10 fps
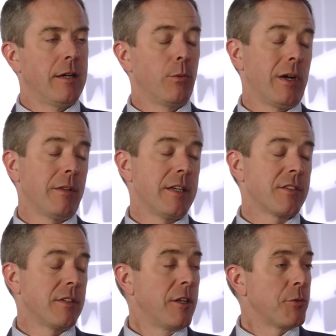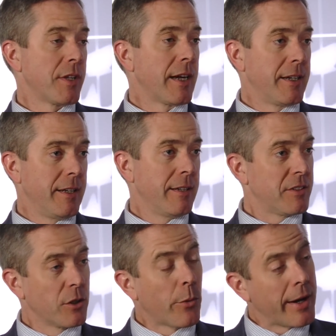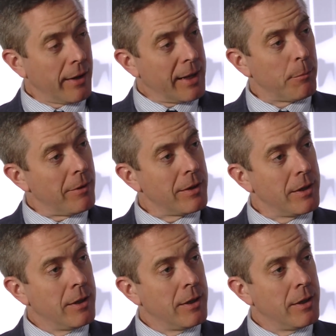Well, it's an interesting idea. It's a great label.